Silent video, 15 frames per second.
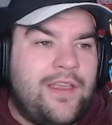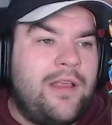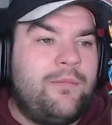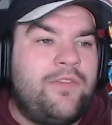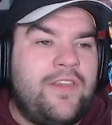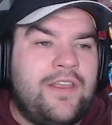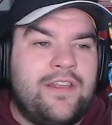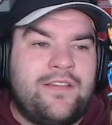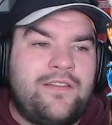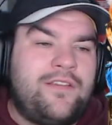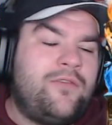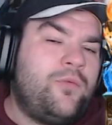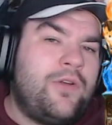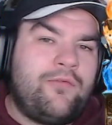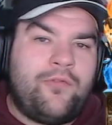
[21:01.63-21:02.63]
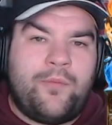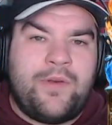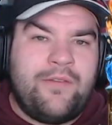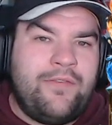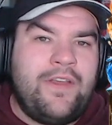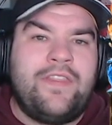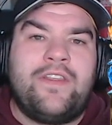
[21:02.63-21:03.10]
thing. It's just one from an
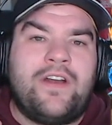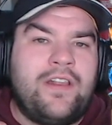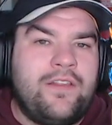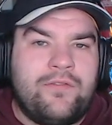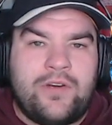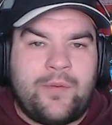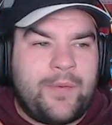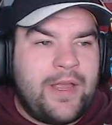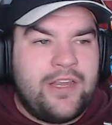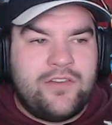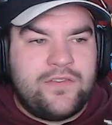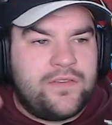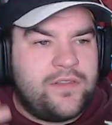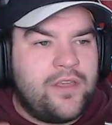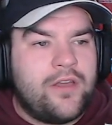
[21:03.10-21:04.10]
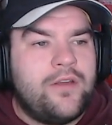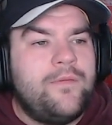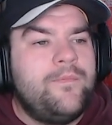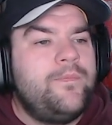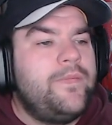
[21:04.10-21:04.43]
event that I leveled up ages ago.